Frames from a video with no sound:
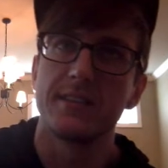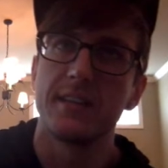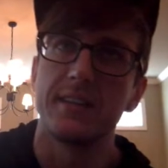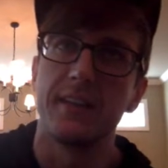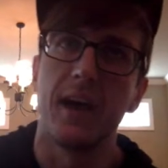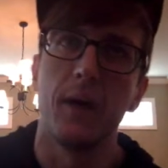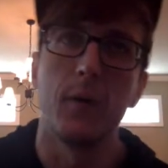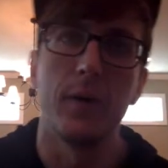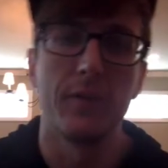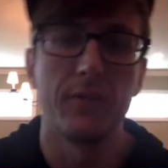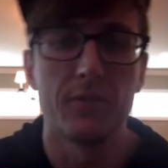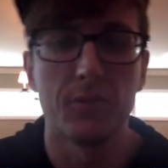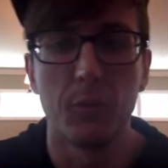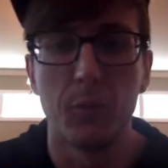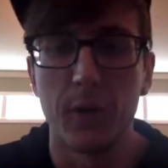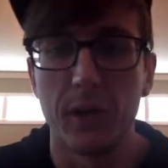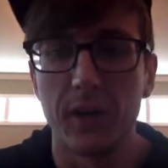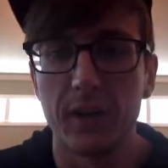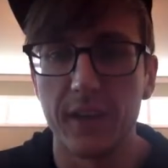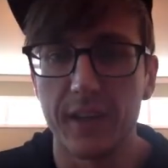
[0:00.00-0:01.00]
And that way if
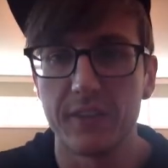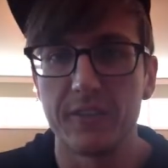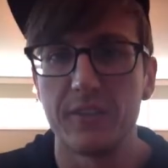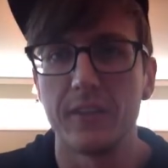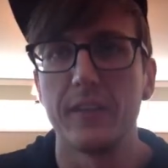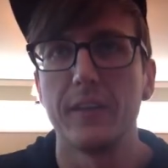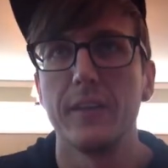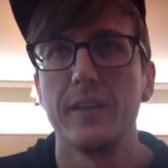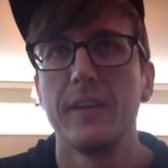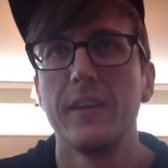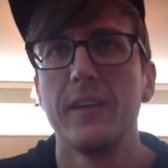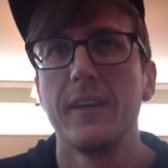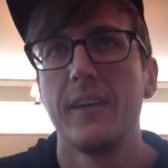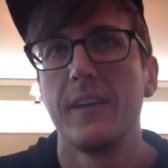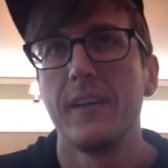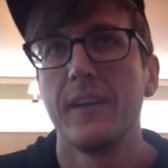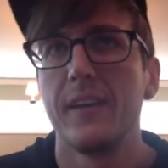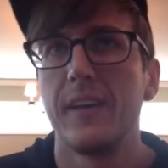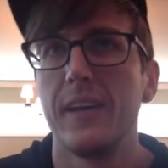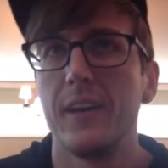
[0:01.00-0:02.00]
someone clicks it,
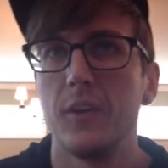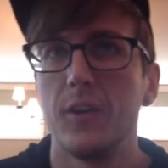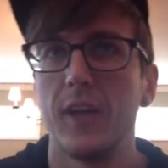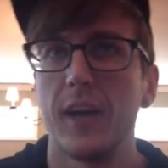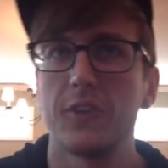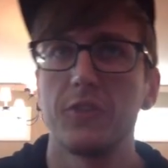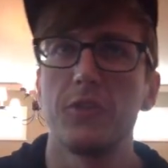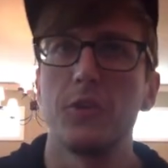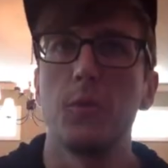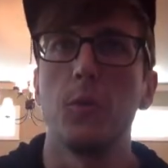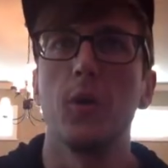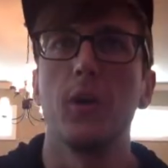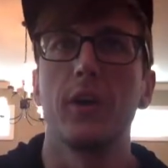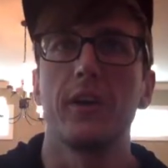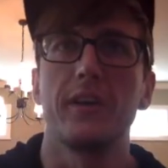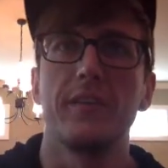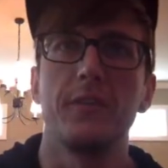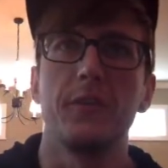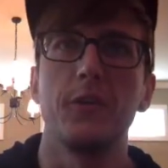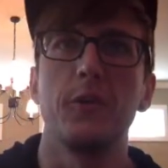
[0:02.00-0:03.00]
it'll actually
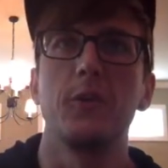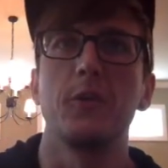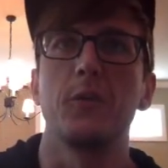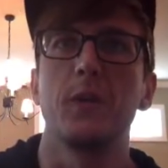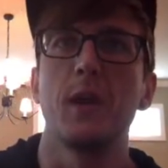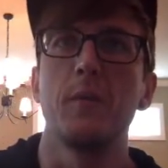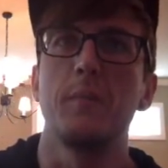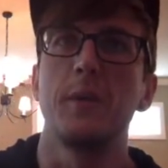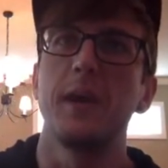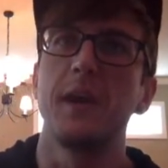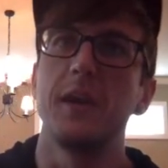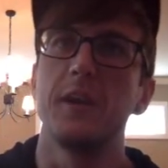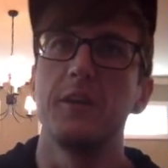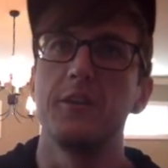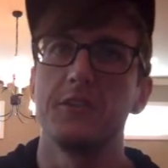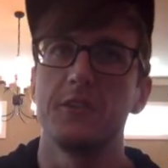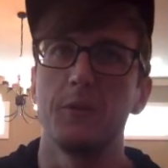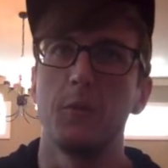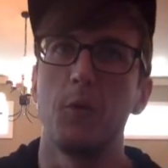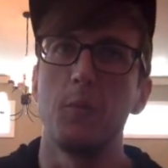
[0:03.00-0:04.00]
work and they'll go to the right
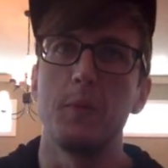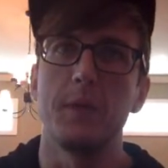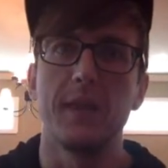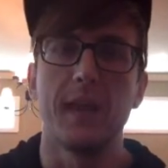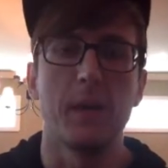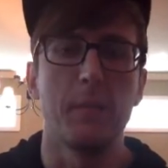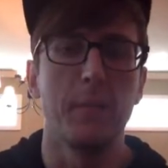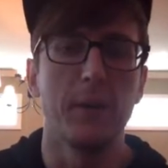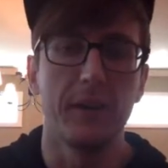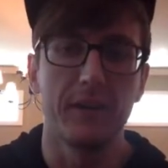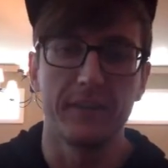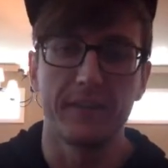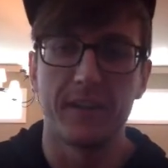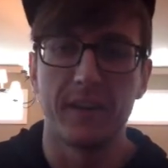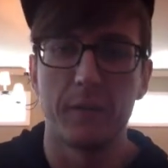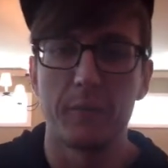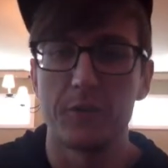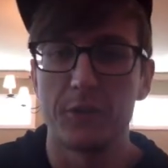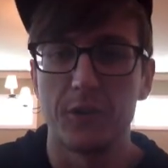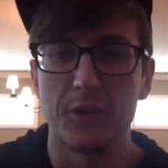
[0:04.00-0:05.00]
page. It won't be that bug
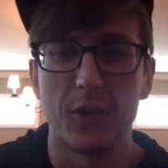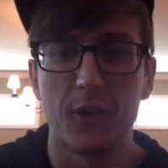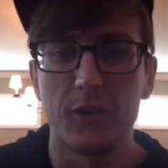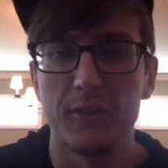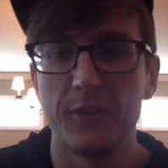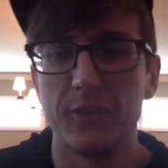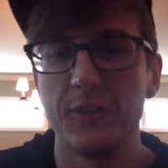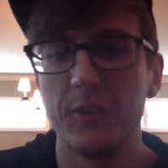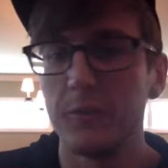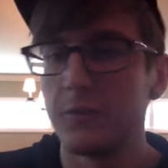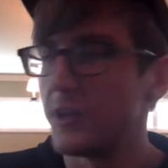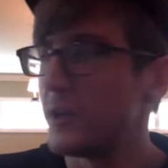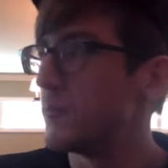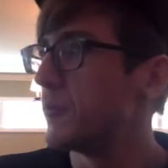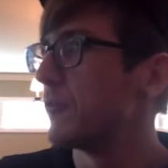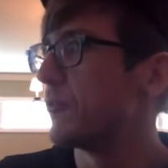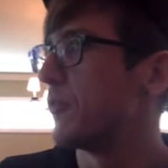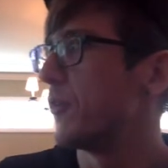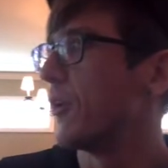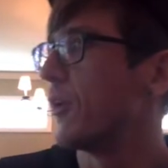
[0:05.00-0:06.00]
that I'm sure all of us have seen
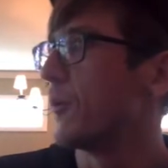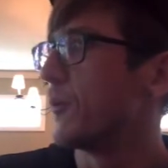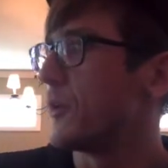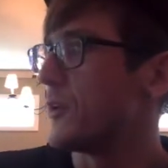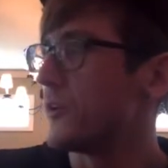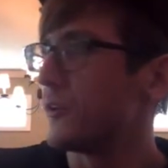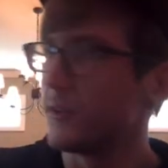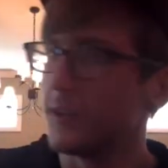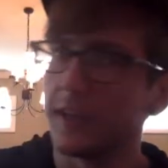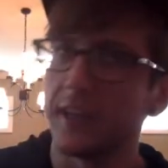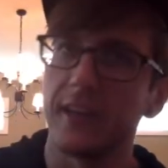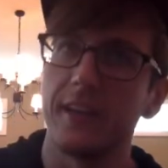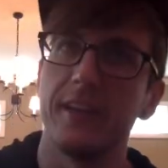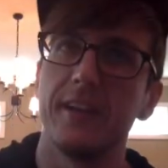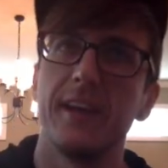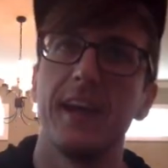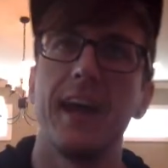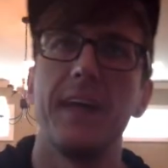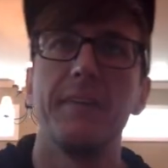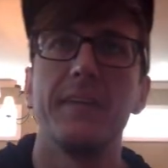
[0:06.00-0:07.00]
before where you click
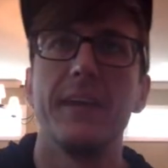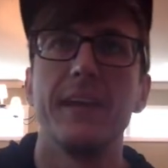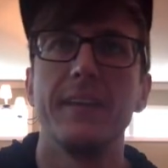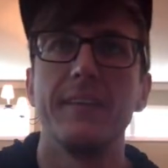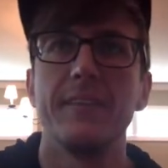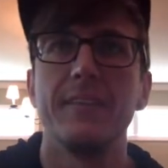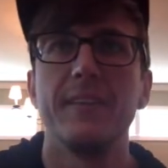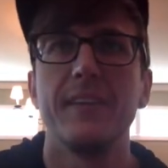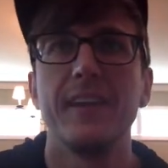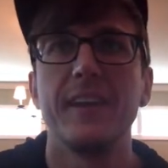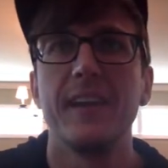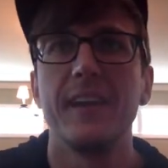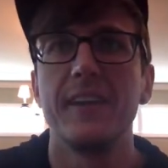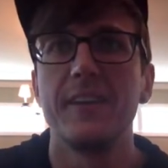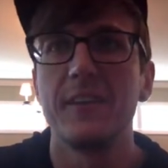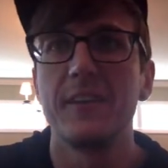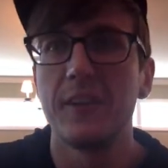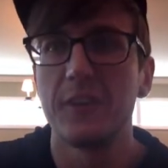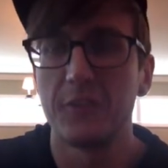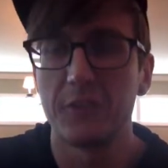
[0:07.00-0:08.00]
it and then
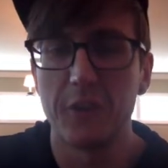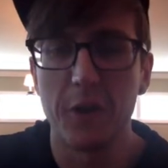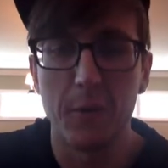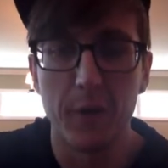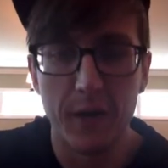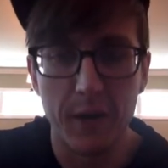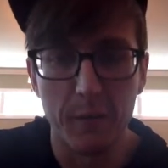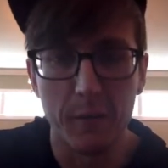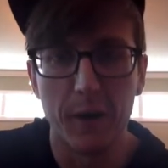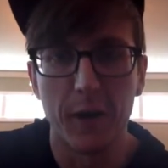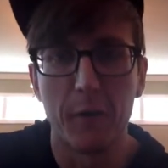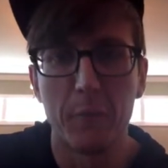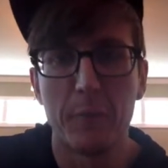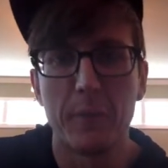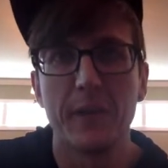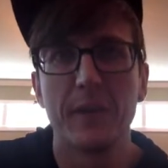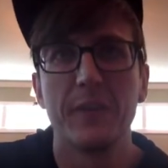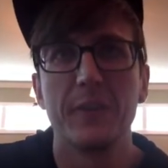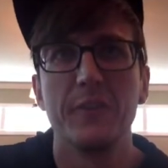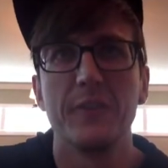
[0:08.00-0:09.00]
it doesn't go anywhere
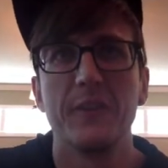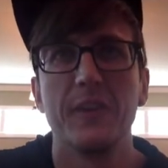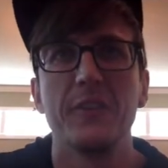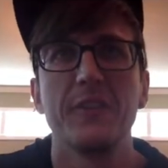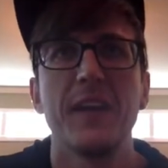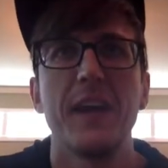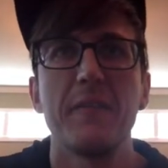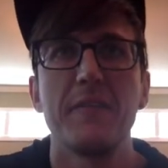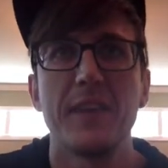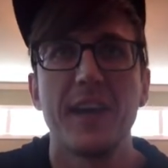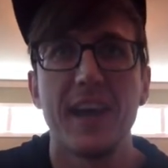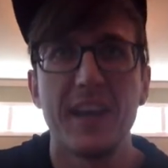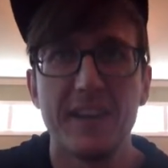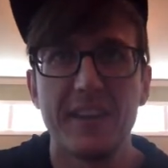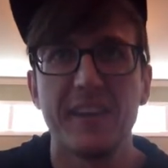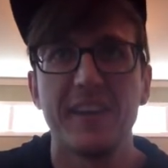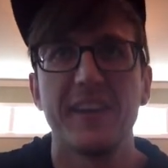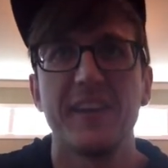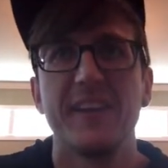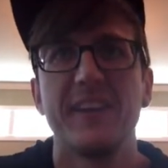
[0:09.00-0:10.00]
because it doesn't have the
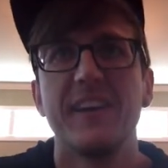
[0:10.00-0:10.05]
ID